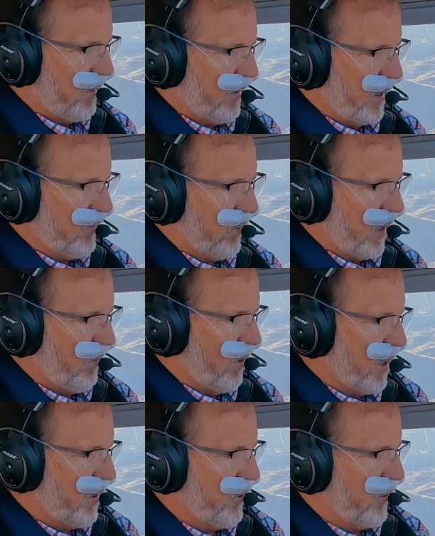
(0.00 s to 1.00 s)
That's what I
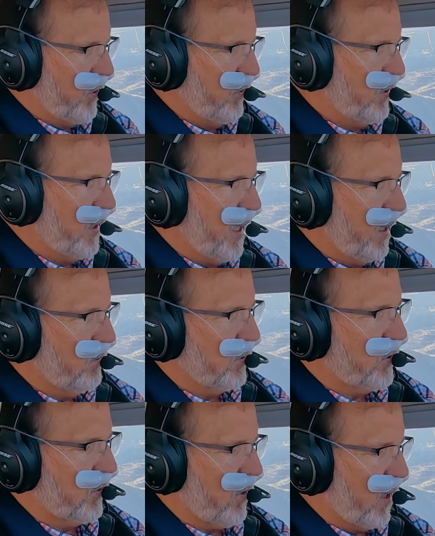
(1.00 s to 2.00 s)
wanted to do today, was
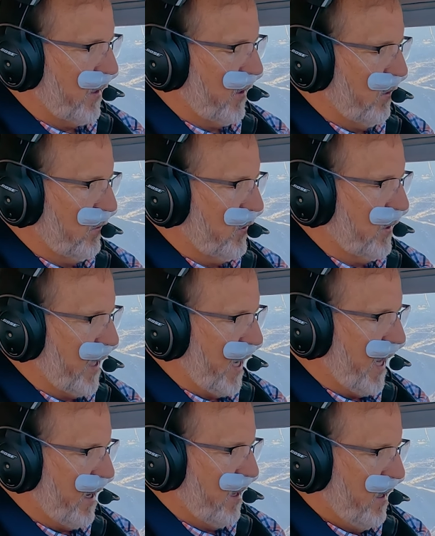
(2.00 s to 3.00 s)
to try to go to
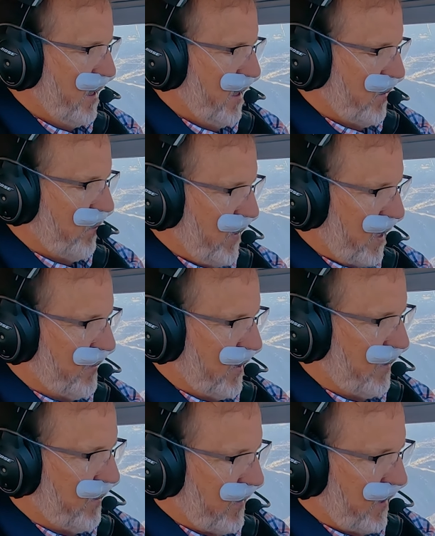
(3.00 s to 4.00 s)
that
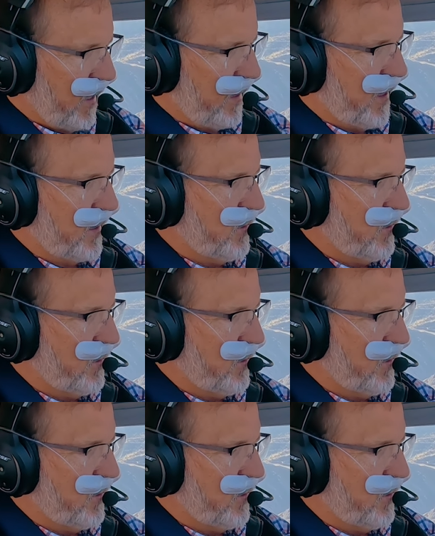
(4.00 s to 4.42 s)
minimum and then